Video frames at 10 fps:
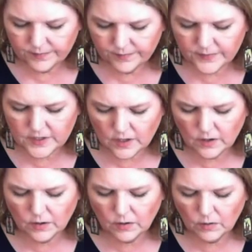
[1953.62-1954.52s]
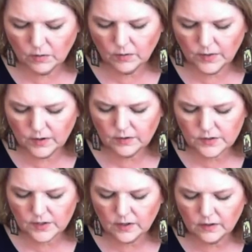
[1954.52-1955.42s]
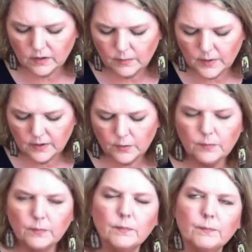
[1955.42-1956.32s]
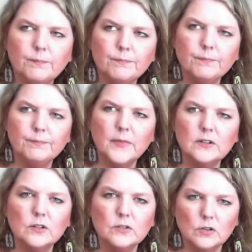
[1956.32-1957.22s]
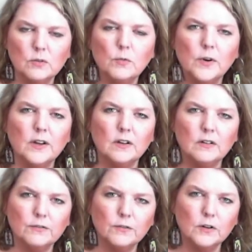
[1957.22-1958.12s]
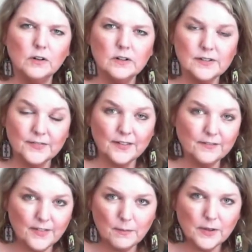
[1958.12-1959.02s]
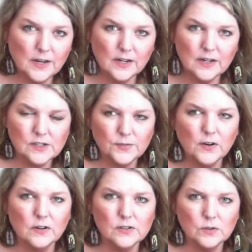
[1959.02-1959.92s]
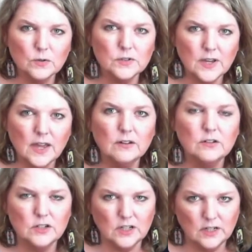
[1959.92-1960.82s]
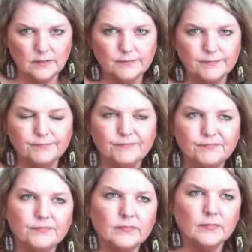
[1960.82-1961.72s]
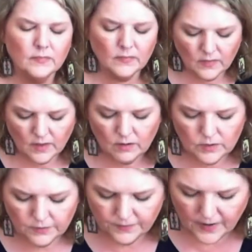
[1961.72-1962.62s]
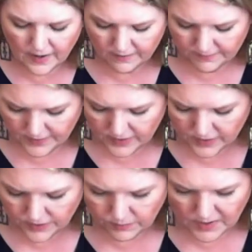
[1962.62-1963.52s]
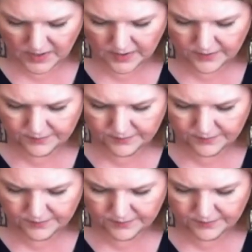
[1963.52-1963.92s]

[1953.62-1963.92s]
So there's a little bit of a mental turmoil for divine feminine as far as swords energy with the Five and the Three.